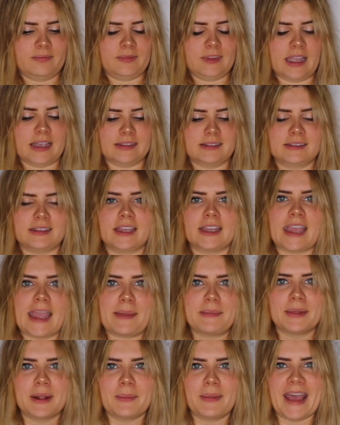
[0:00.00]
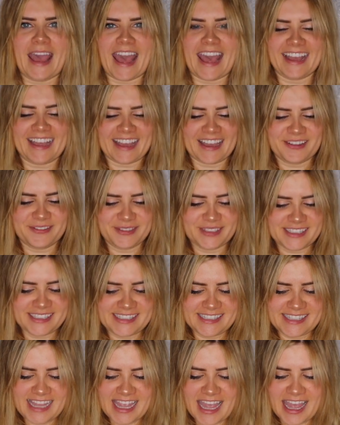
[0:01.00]
Yes, it came in a pack of
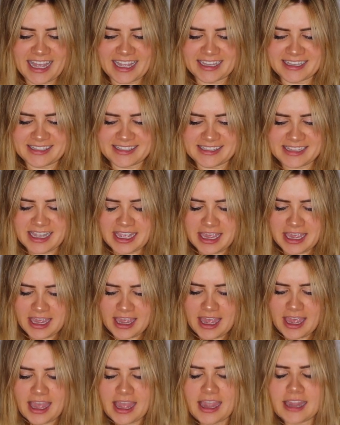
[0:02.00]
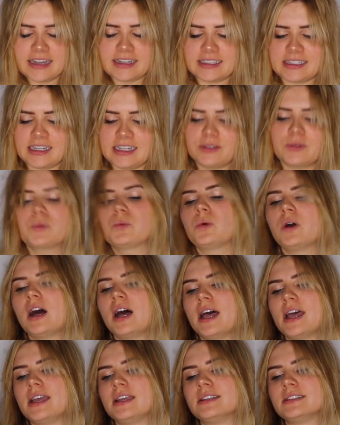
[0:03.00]
six, and it
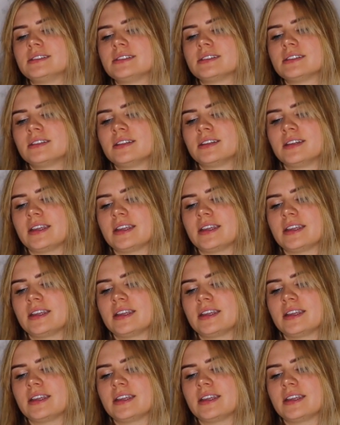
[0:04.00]
was